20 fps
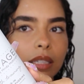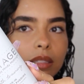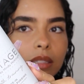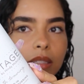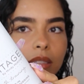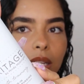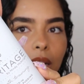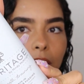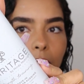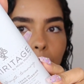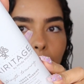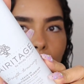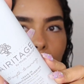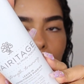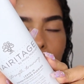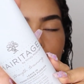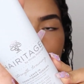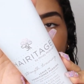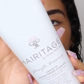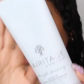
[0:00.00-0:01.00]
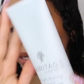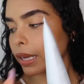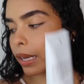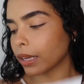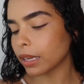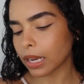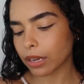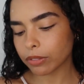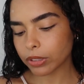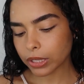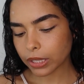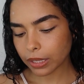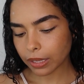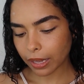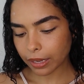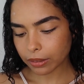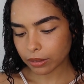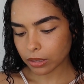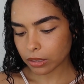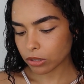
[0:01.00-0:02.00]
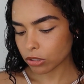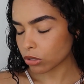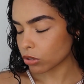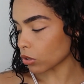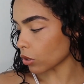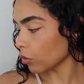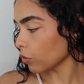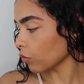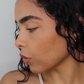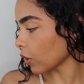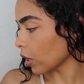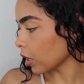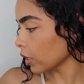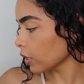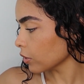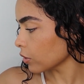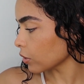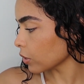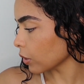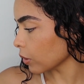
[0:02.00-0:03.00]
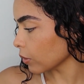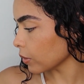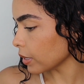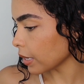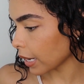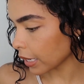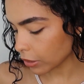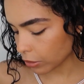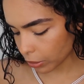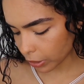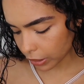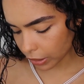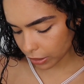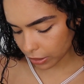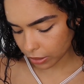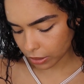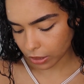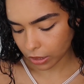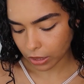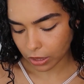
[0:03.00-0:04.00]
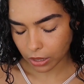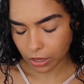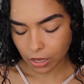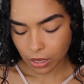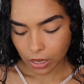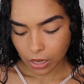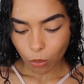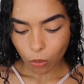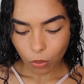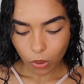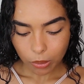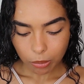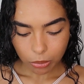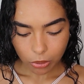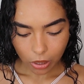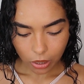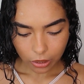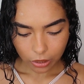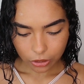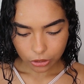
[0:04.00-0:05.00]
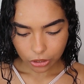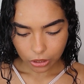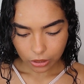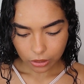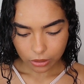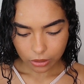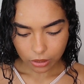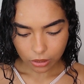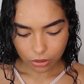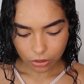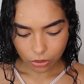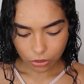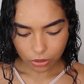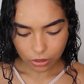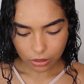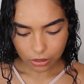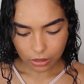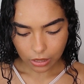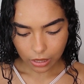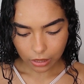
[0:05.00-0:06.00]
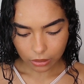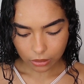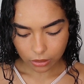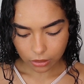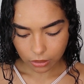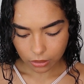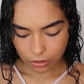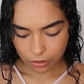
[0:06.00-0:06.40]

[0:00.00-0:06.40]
because it's kind of bright, but yeah, I really like this so far. So next we're gonna see what product Genesis uses next.